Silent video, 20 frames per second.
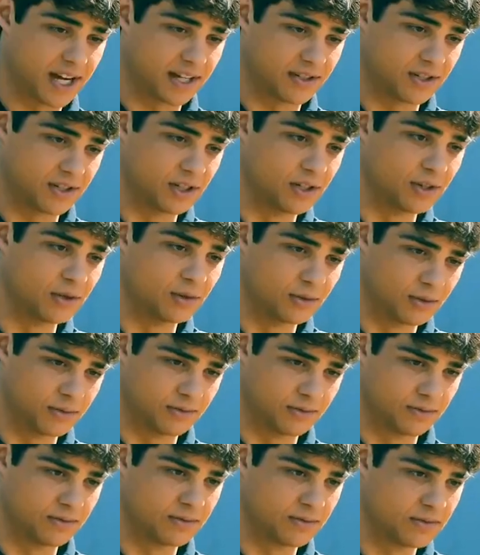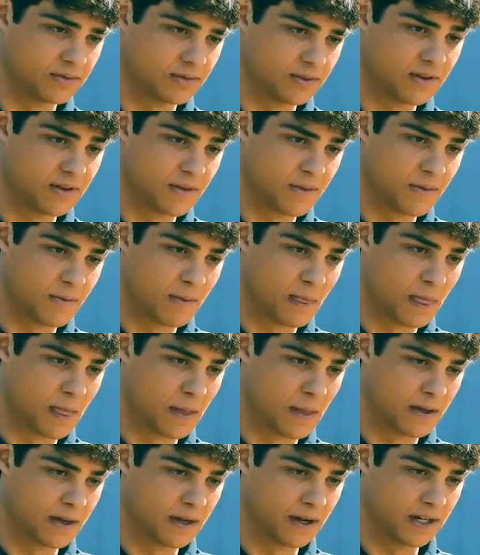the Boys, Always and
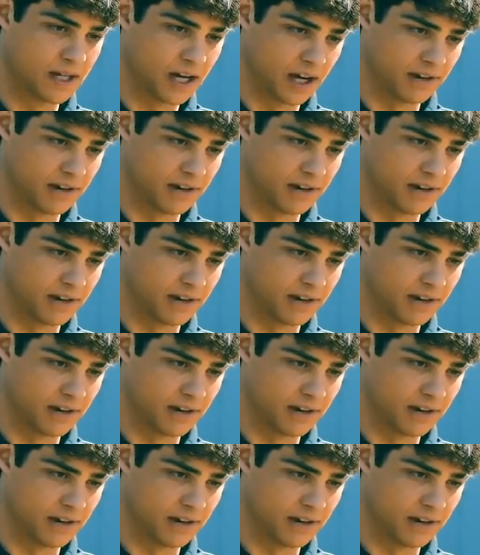Forever.